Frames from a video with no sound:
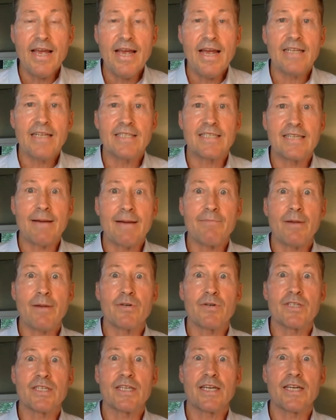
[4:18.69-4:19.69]
And step number
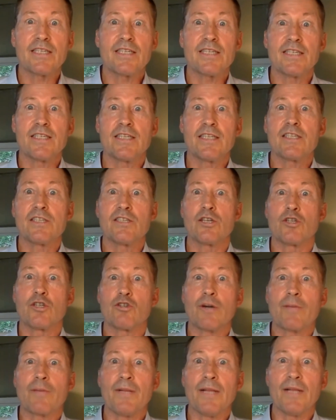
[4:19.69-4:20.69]
6 is this is the
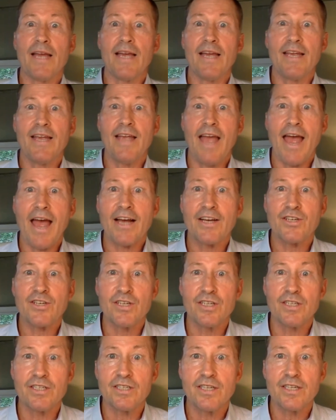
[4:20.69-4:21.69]
AAA:
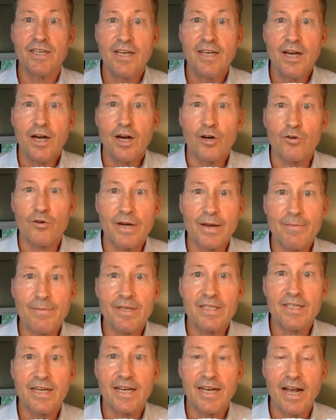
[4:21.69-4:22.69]
actions,
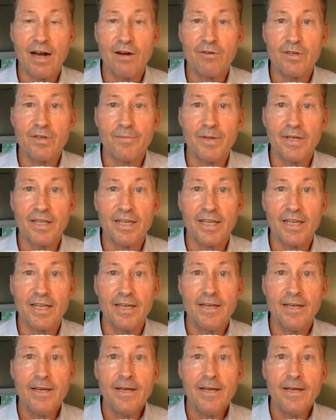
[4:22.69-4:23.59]
agreements, and accountability.